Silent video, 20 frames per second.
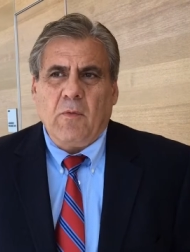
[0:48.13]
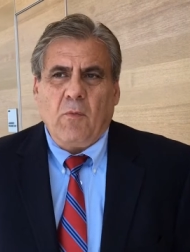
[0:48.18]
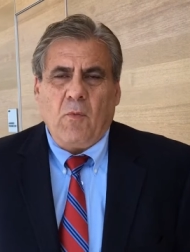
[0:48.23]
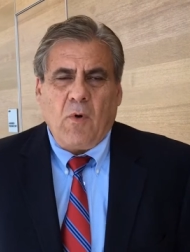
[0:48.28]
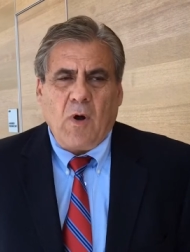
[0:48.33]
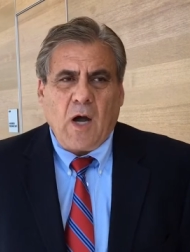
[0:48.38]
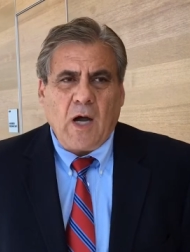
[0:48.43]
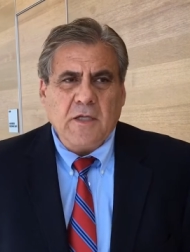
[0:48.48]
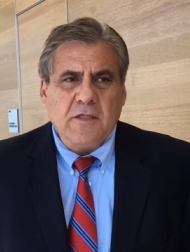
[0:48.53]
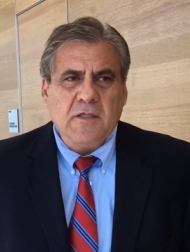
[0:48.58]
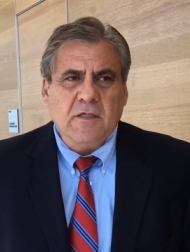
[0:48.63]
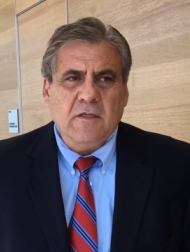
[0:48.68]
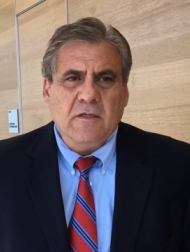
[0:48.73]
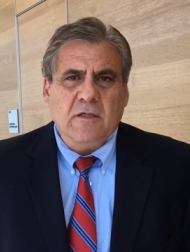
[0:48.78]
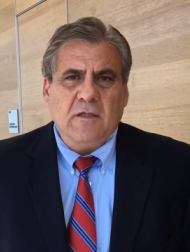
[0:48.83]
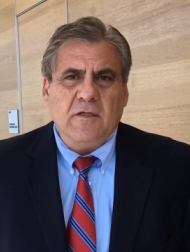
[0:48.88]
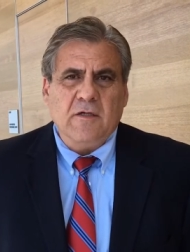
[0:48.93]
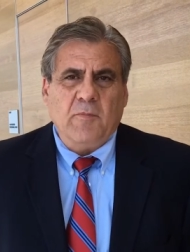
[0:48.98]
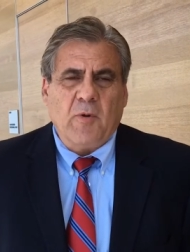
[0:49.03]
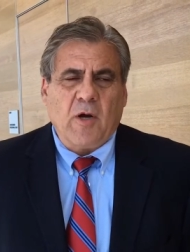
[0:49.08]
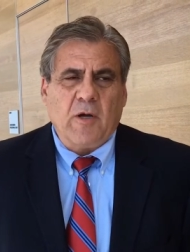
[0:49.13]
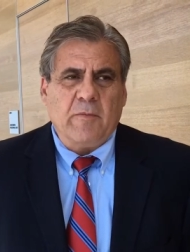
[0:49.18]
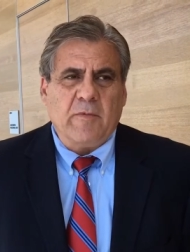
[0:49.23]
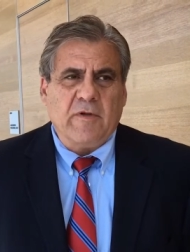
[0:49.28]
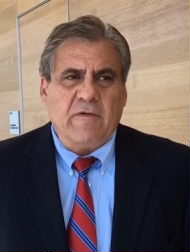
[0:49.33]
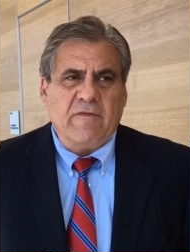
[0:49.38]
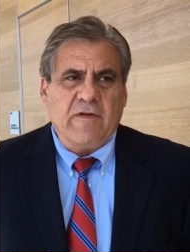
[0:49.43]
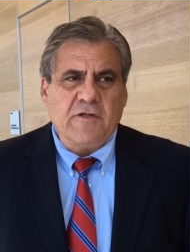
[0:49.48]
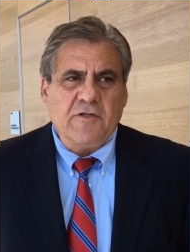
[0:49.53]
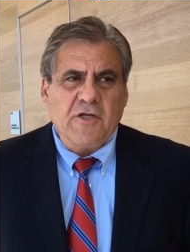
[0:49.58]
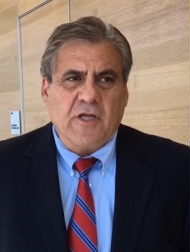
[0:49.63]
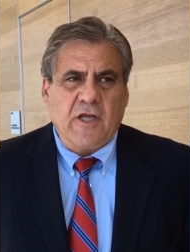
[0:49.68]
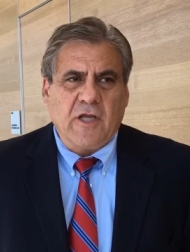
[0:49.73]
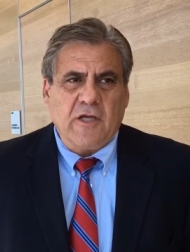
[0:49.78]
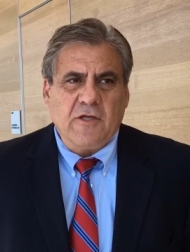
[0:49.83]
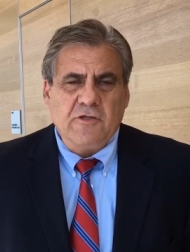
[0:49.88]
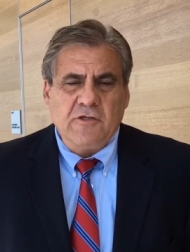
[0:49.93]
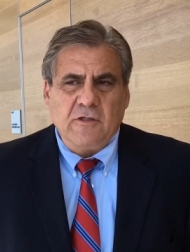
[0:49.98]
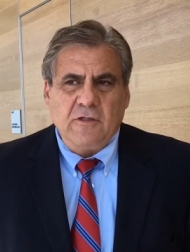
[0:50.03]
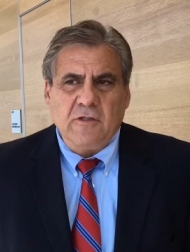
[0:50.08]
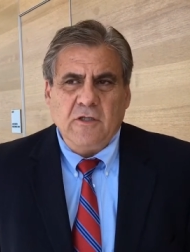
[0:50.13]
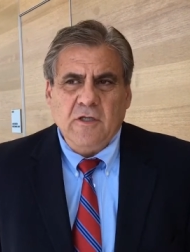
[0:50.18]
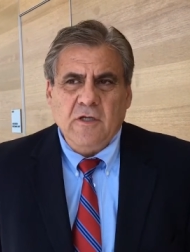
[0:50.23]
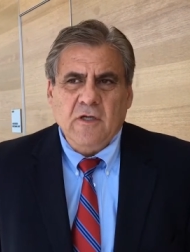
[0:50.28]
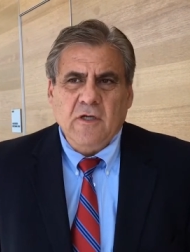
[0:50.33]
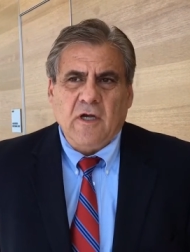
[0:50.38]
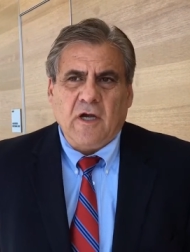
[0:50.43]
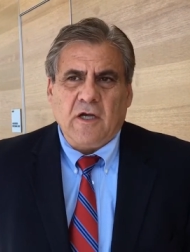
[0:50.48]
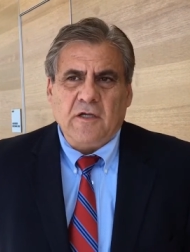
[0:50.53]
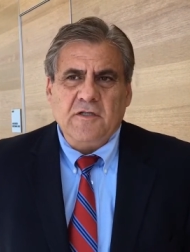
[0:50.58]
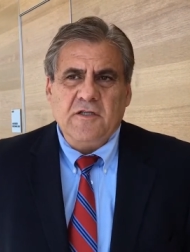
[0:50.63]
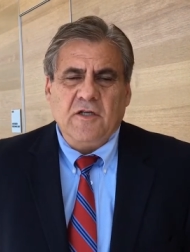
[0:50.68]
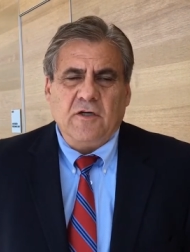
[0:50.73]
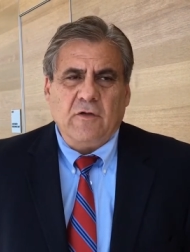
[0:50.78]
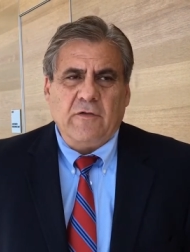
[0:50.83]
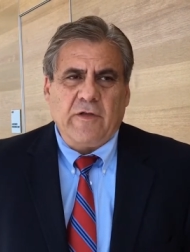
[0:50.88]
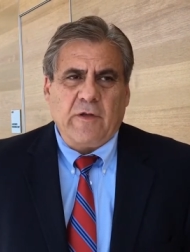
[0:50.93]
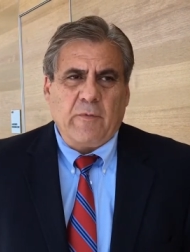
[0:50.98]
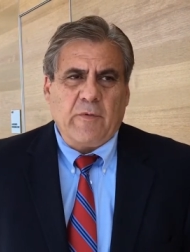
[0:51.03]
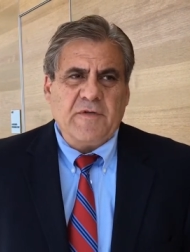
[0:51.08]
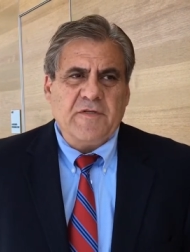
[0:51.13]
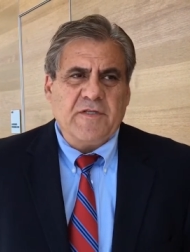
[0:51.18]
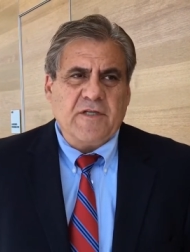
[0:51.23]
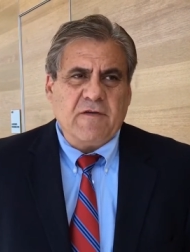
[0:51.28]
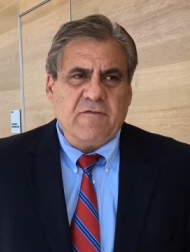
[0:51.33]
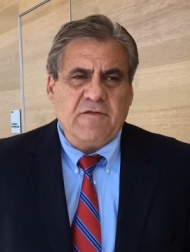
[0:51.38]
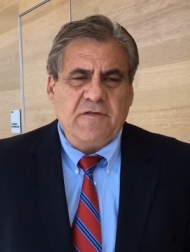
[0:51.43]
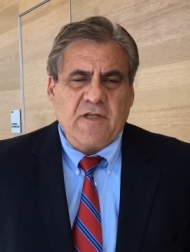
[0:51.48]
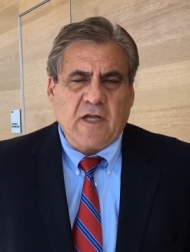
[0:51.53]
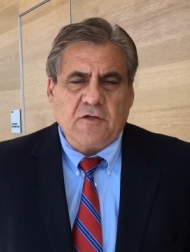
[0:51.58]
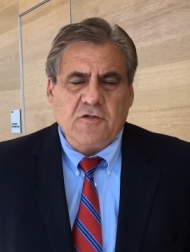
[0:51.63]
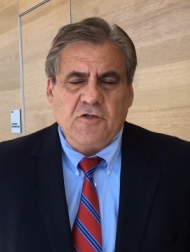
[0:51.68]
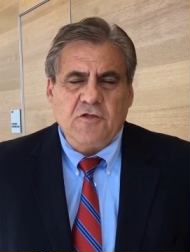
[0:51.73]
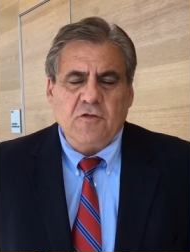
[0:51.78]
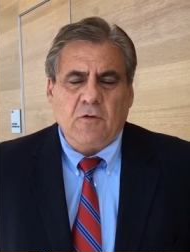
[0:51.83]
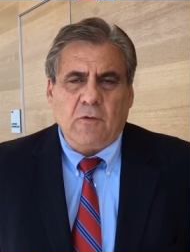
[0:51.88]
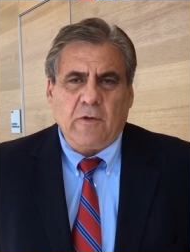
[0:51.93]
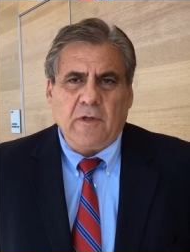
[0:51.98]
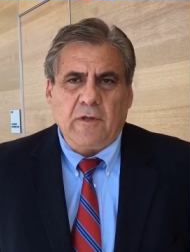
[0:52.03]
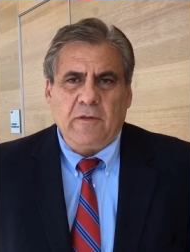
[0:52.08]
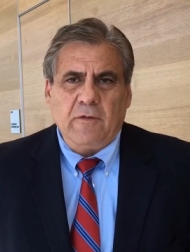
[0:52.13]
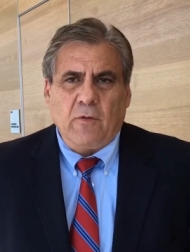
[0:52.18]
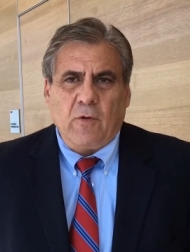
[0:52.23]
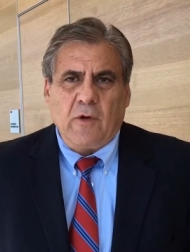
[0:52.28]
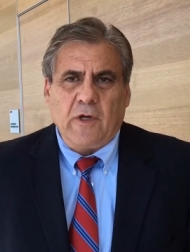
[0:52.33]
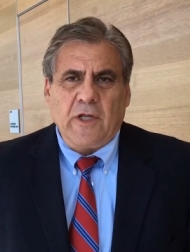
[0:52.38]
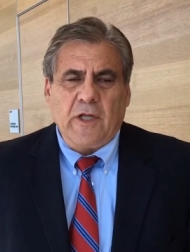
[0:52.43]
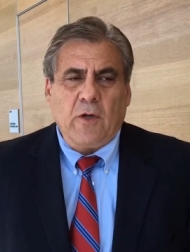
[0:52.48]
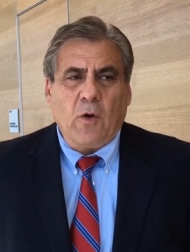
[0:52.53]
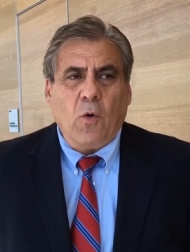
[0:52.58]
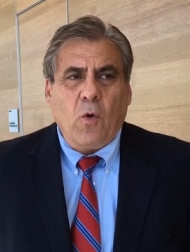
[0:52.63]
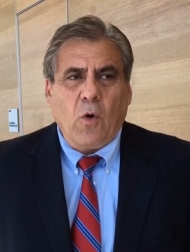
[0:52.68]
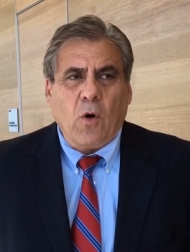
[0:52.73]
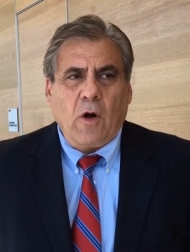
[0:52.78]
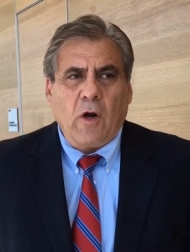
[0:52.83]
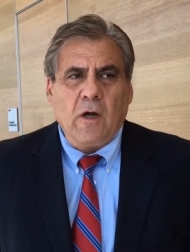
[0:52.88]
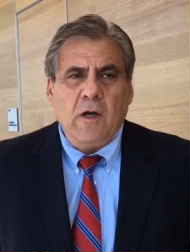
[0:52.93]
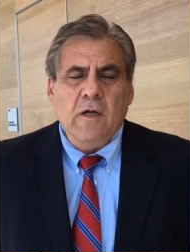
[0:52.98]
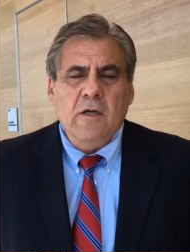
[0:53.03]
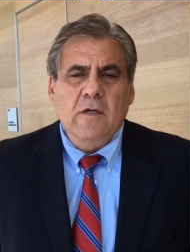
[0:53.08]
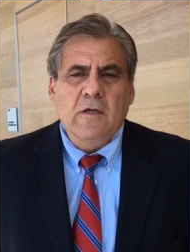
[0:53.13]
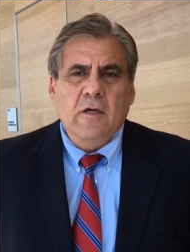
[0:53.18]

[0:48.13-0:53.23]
want the Department of Education until they receive statutory authority or